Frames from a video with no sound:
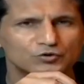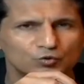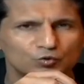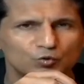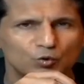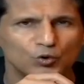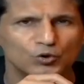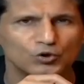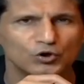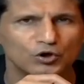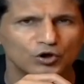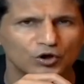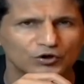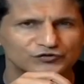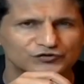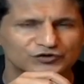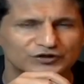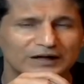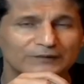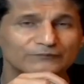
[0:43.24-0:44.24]
2
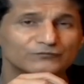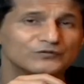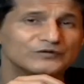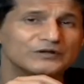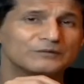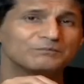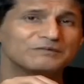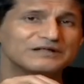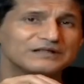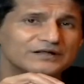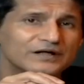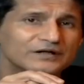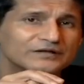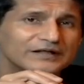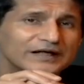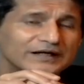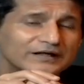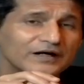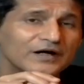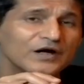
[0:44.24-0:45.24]
launch. Comes with a
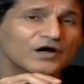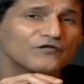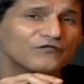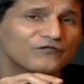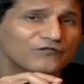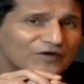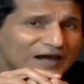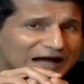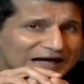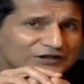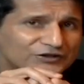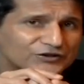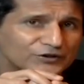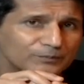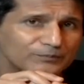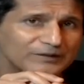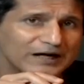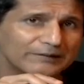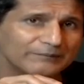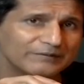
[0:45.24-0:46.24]
MediaTek flagship
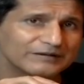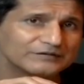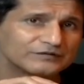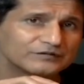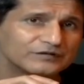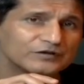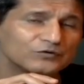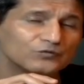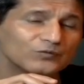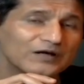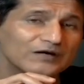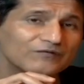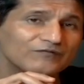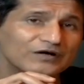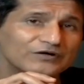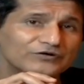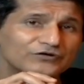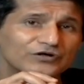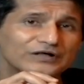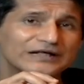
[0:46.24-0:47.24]
Dimensity
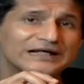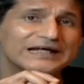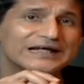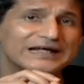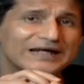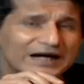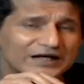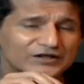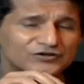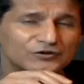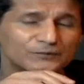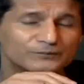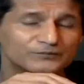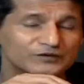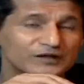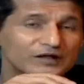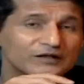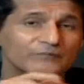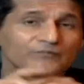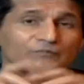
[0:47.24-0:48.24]
1200 AI
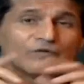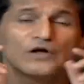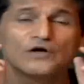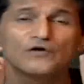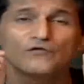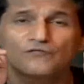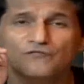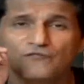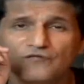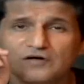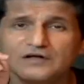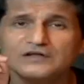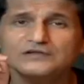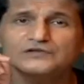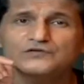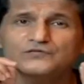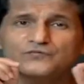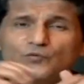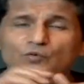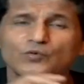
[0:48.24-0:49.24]
chipset.
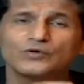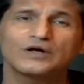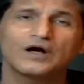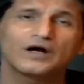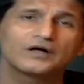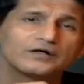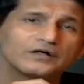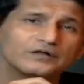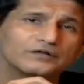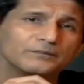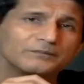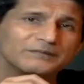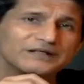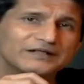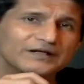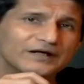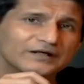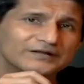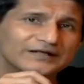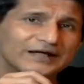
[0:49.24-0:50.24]
First phone under the
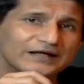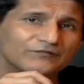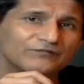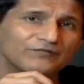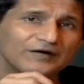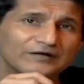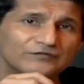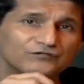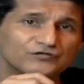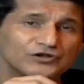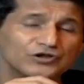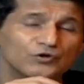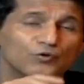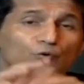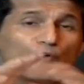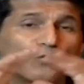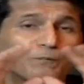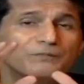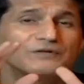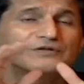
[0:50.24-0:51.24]
MediaTek 5G
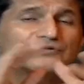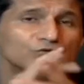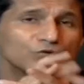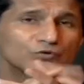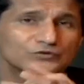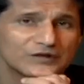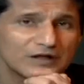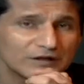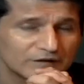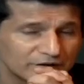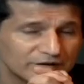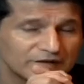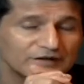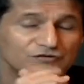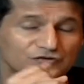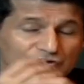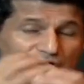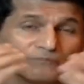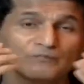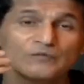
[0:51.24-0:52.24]
open source
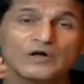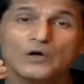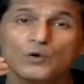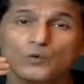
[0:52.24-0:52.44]
architecture.